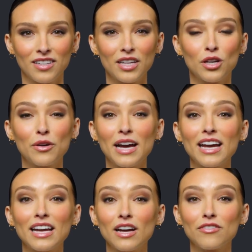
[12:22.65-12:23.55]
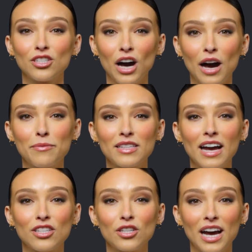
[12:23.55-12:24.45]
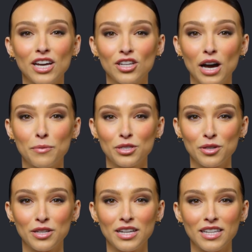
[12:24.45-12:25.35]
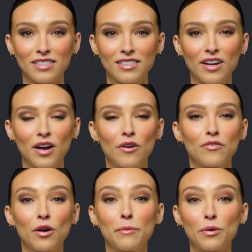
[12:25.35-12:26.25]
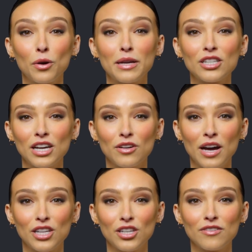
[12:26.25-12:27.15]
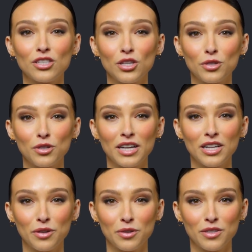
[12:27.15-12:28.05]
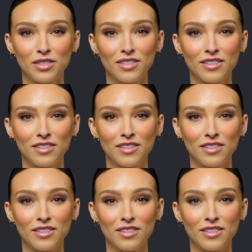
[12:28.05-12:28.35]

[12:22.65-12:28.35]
creating enough jobs and education opportunities for a booming generation of children and youth.